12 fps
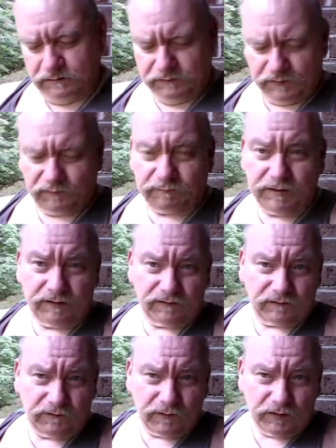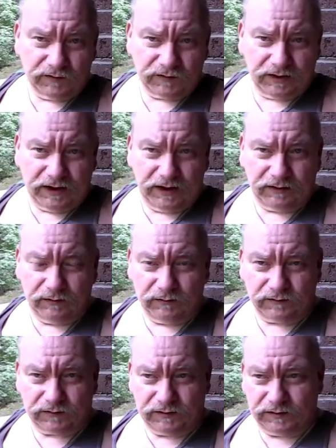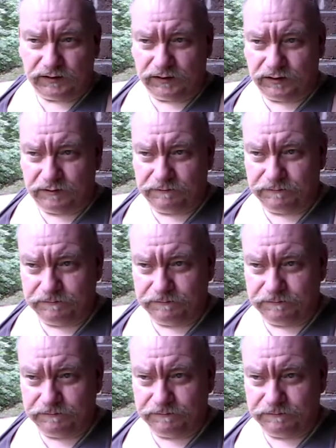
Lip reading: The spinners, of course, you can't use in the